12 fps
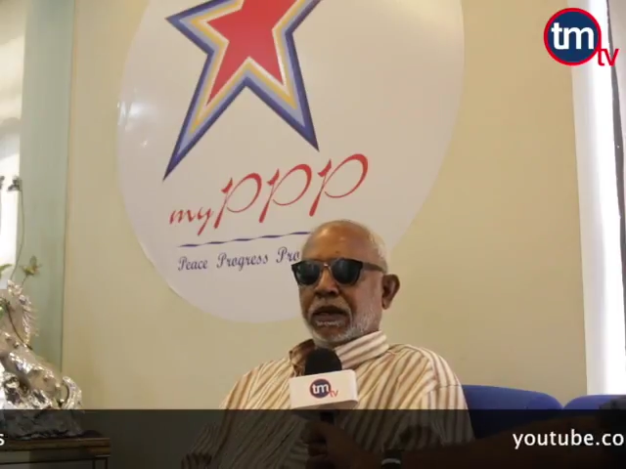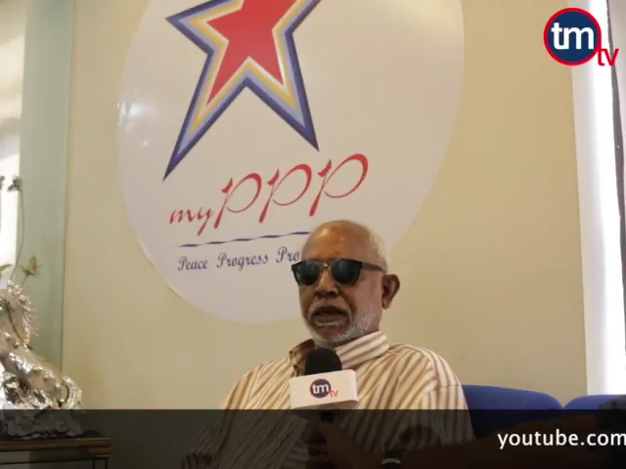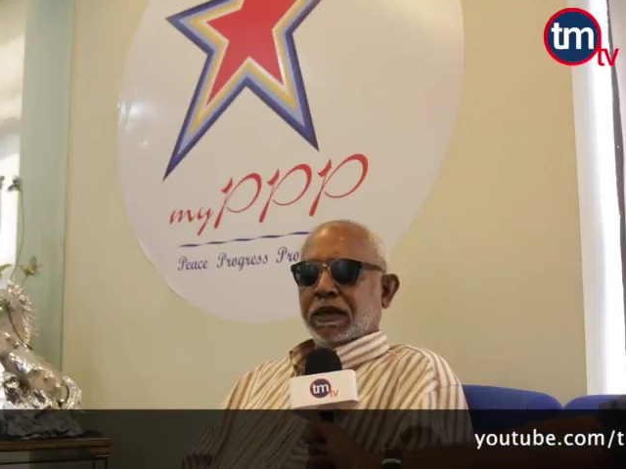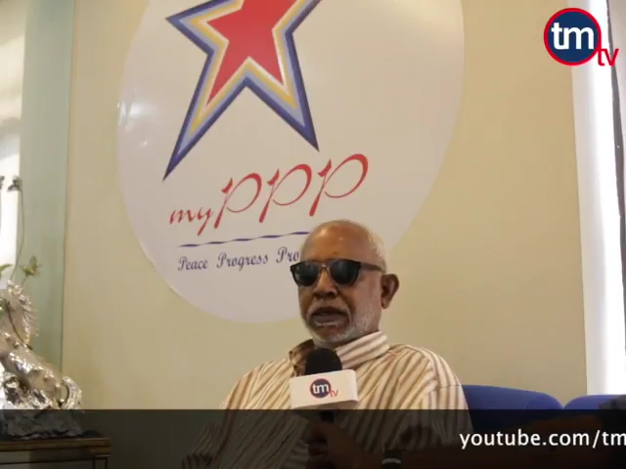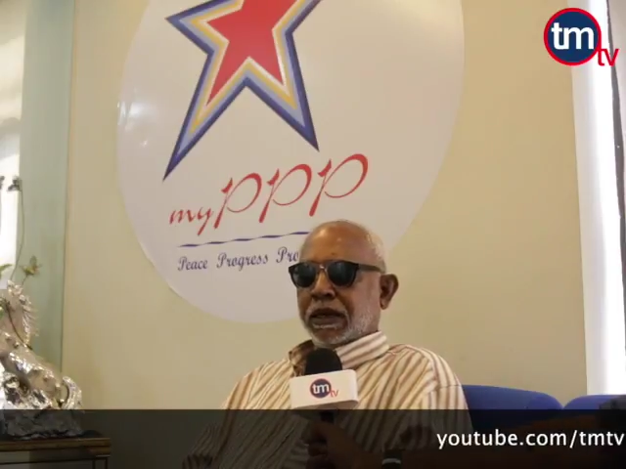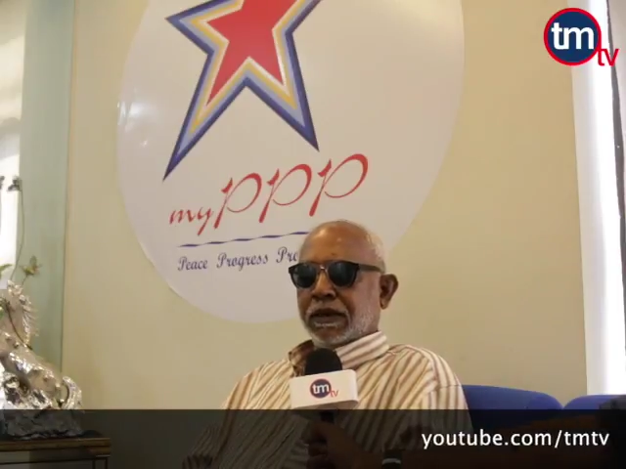
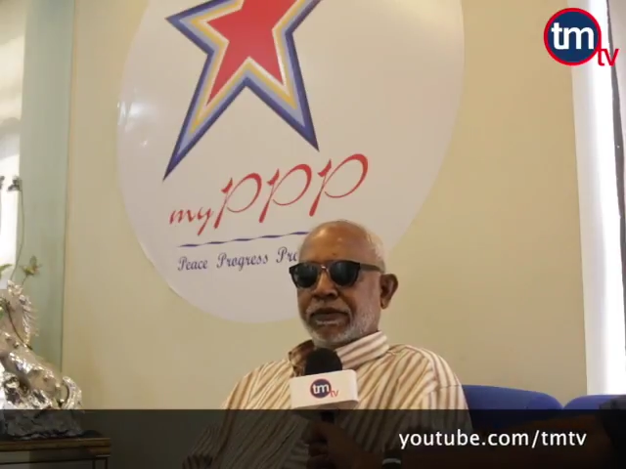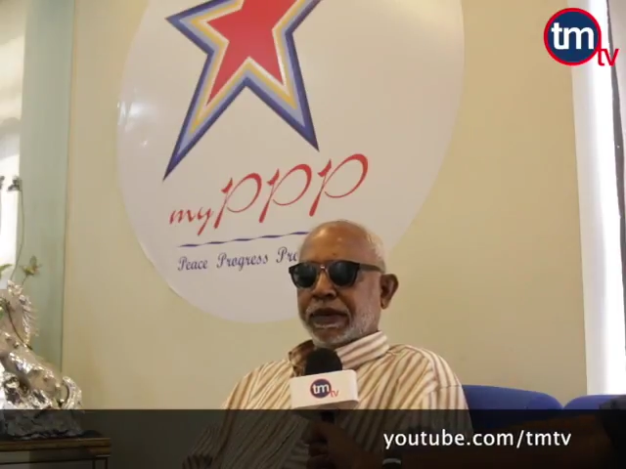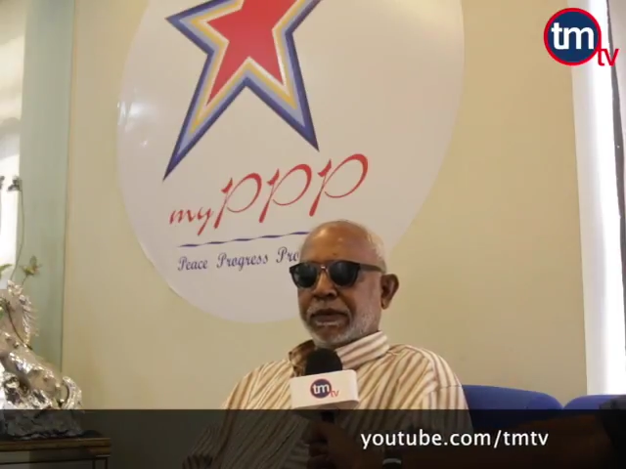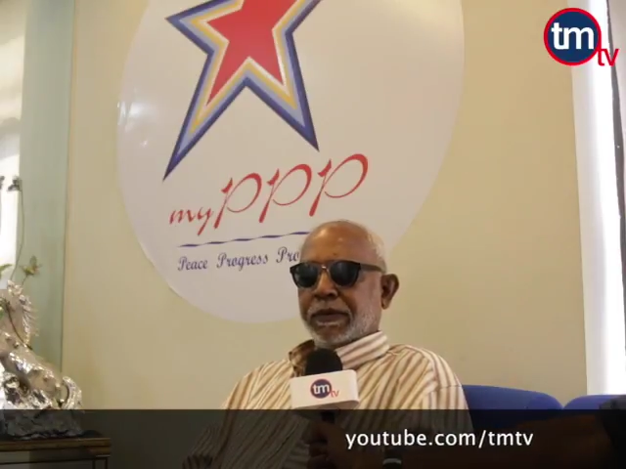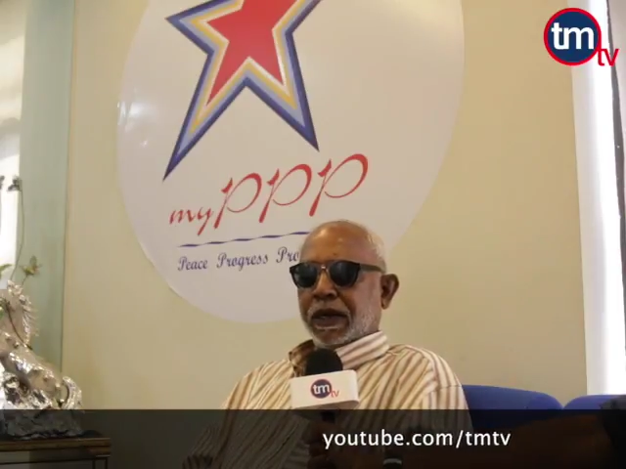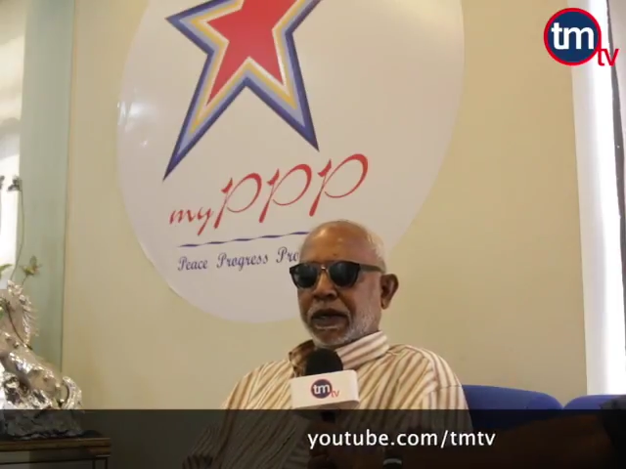and none of
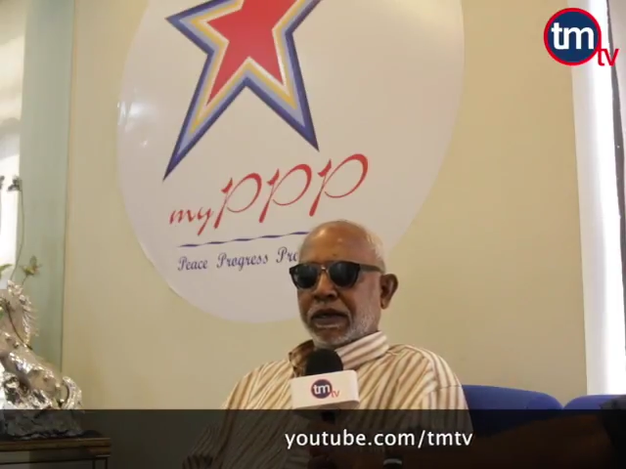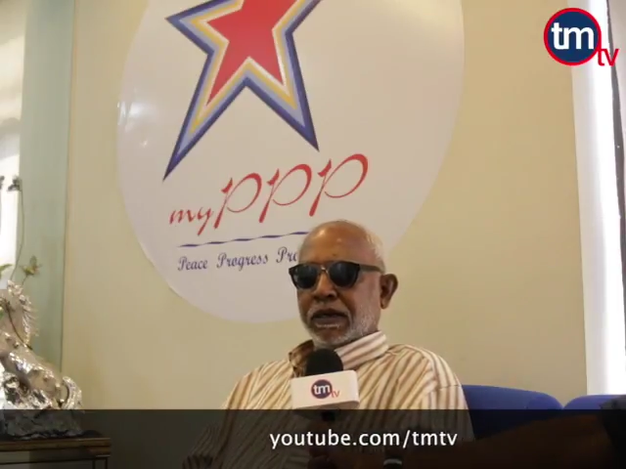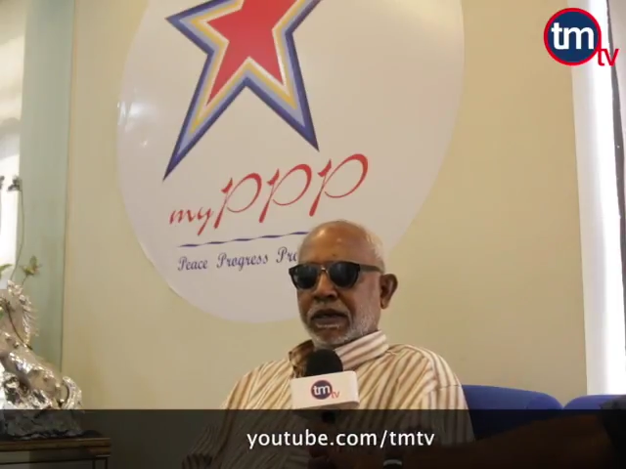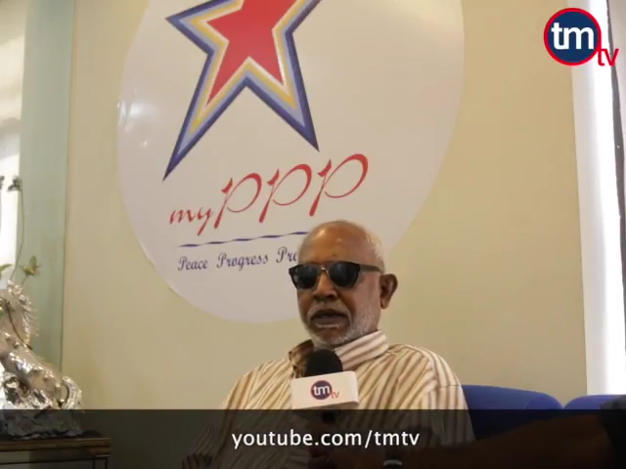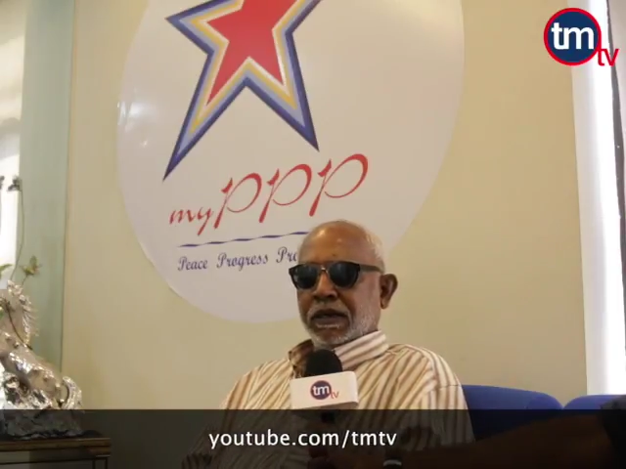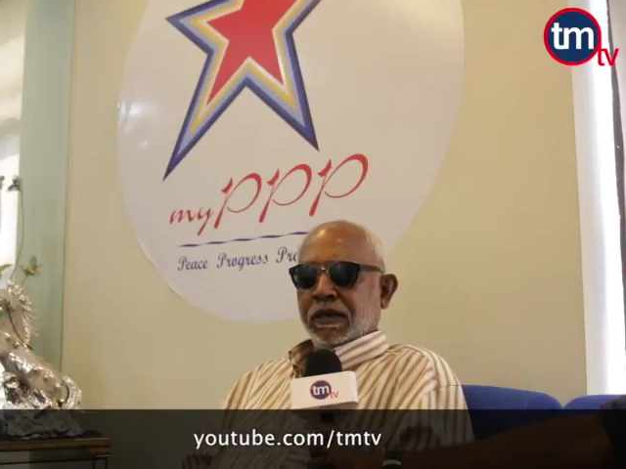them are
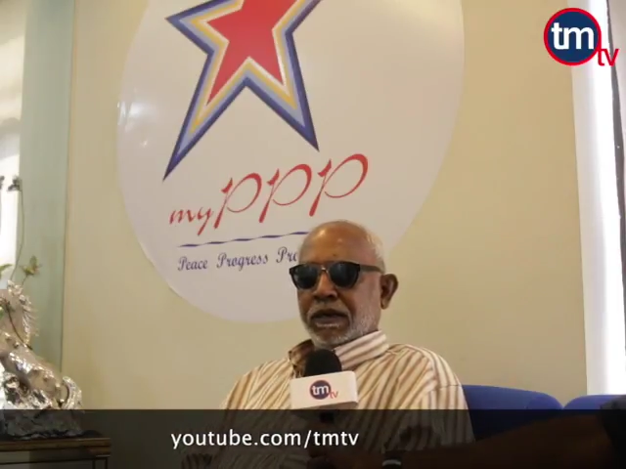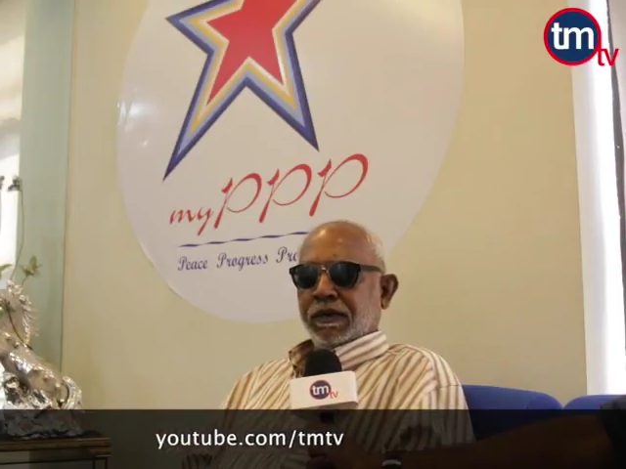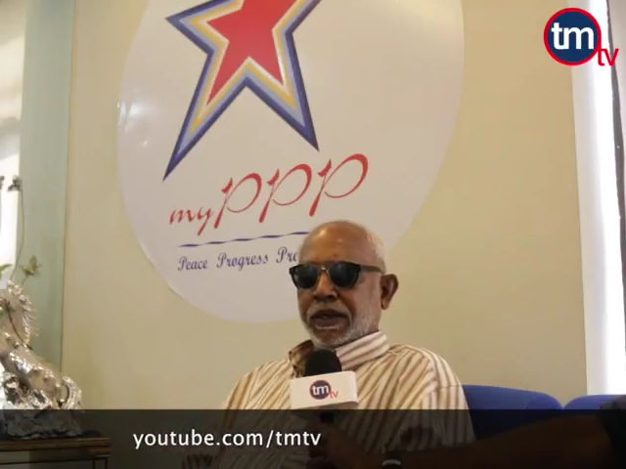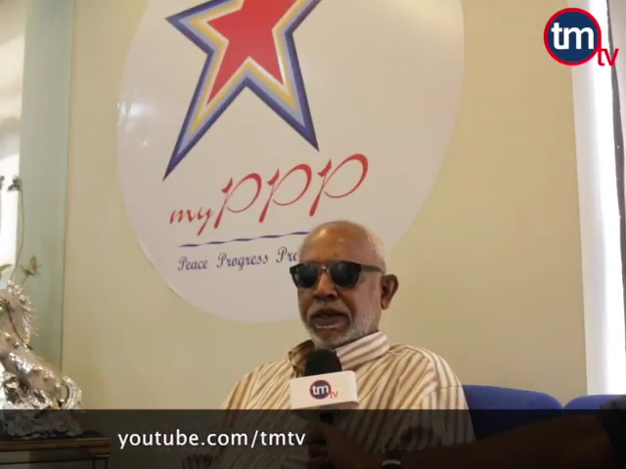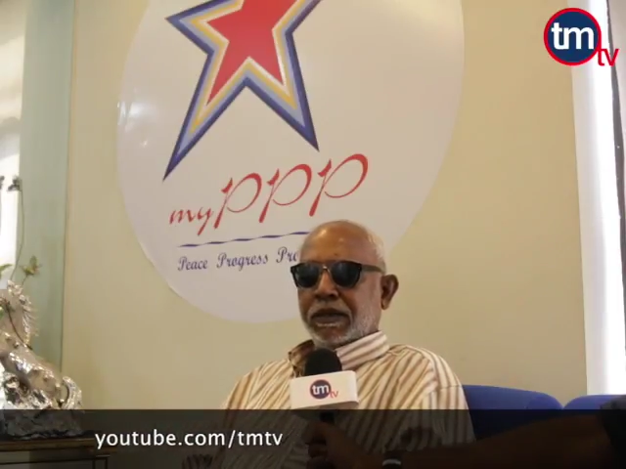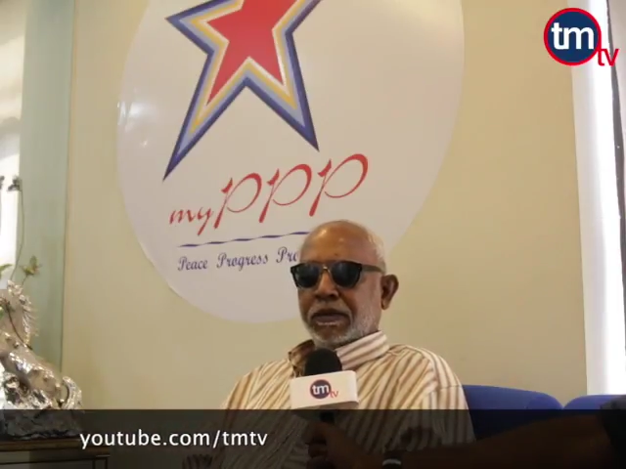
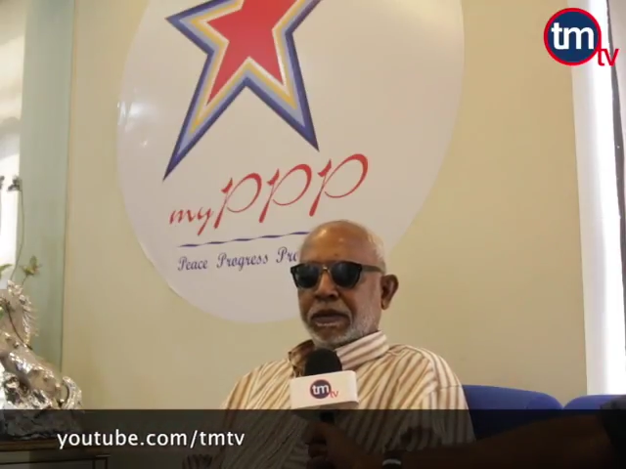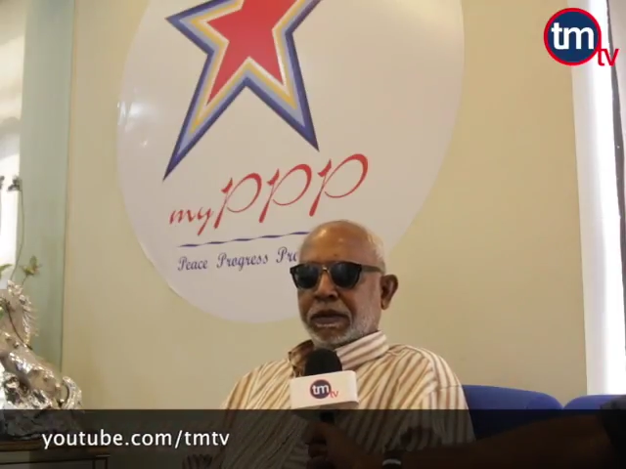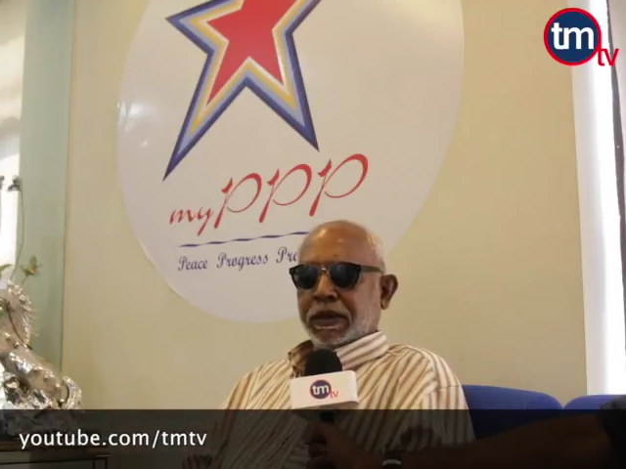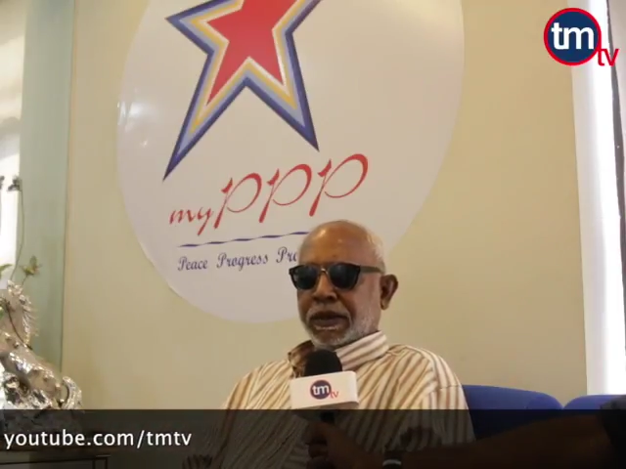willing to